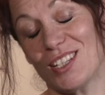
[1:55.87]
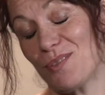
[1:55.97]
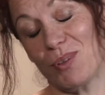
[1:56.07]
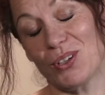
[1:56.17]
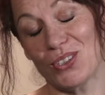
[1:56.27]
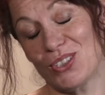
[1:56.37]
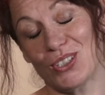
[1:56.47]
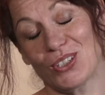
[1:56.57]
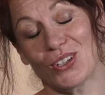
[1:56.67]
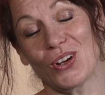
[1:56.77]
That's because
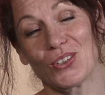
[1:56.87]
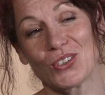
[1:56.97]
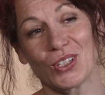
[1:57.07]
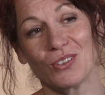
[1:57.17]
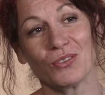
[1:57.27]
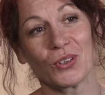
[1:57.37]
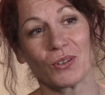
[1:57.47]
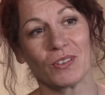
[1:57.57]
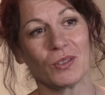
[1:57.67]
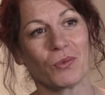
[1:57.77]
the technology
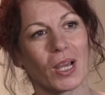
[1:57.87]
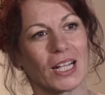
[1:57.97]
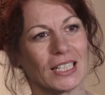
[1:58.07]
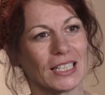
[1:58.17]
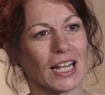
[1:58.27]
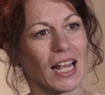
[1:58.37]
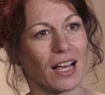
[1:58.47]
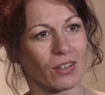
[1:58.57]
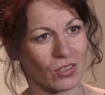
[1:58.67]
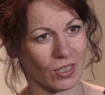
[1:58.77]
involved in a way that
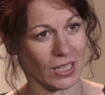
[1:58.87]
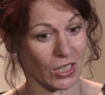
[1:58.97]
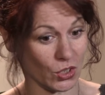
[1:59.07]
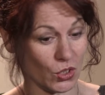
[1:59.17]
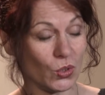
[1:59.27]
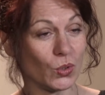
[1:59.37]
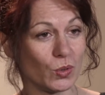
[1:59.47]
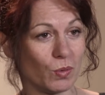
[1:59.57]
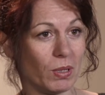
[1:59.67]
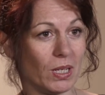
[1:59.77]
allows the little tool
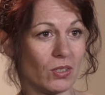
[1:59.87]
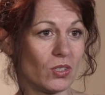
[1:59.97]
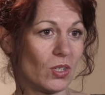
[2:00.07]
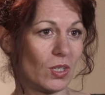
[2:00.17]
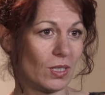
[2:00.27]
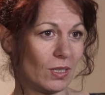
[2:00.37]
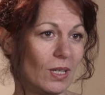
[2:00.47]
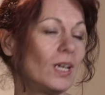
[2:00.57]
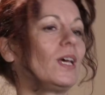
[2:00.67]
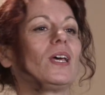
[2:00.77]
to be inserted
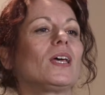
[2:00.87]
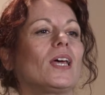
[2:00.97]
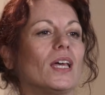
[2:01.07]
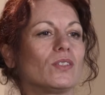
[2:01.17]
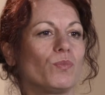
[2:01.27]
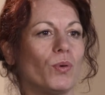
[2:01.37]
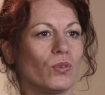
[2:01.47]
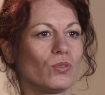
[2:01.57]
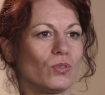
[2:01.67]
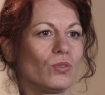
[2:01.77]
as
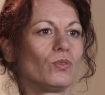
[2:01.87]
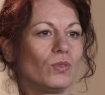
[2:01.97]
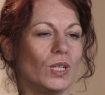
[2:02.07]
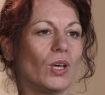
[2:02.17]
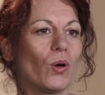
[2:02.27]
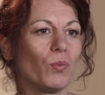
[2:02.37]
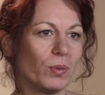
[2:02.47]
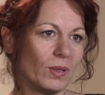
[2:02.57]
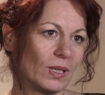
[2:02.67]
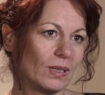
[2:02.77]
opposed to knee open.